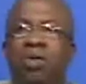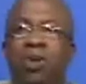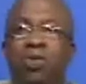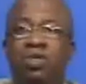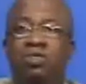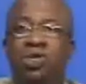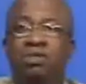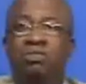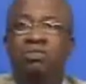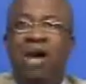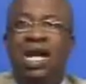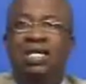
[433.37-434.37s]
What we do
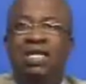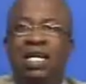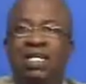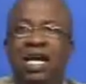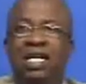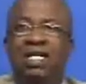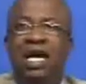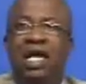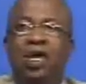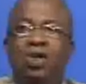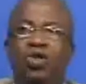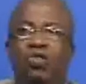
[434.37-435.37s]
in my center is that
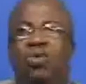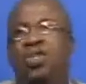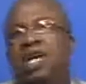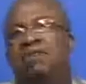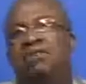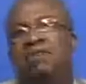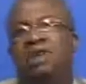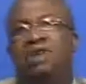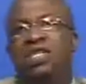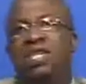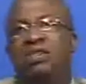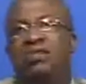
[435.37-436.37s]
you must have,
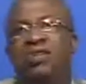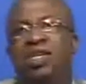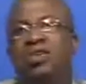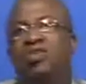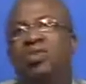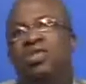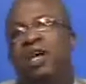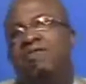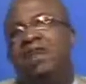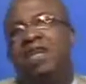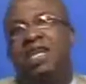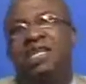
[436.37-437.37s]
on day 3, you must have
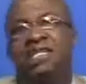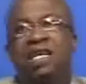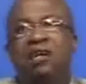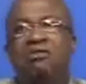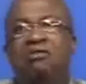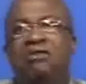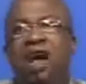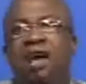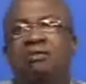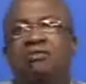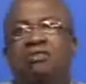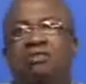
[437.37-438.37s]
at least
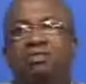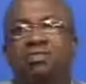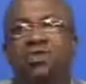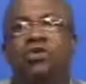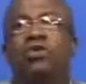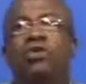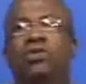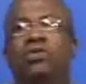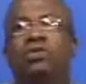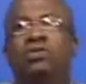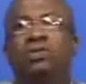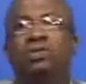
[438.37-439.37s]
5 good
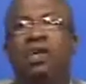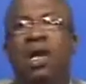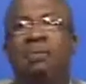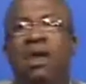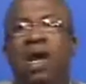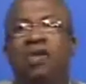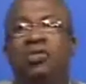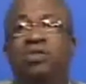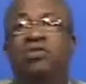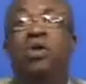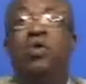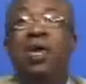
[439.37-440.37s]
embryos
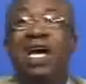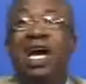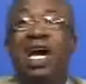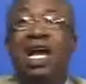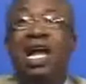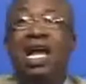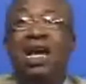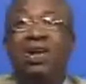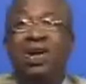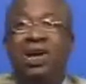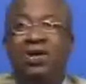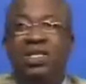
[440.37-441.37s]
before we can
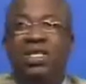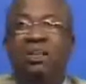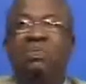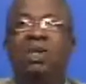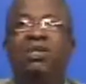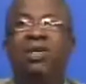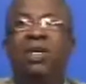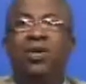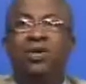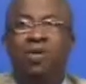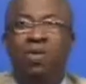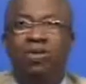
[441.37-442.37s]
contemplate
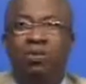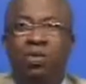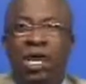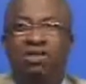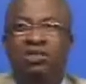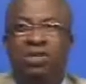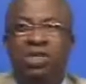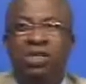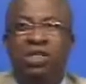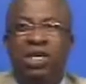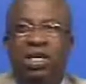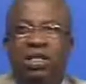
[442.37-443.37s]
going to blastocyst
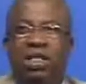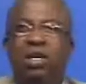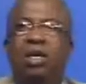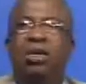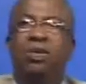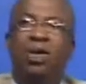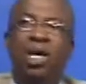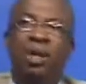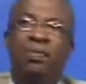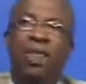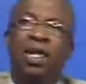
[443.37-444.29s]
stage. Okay.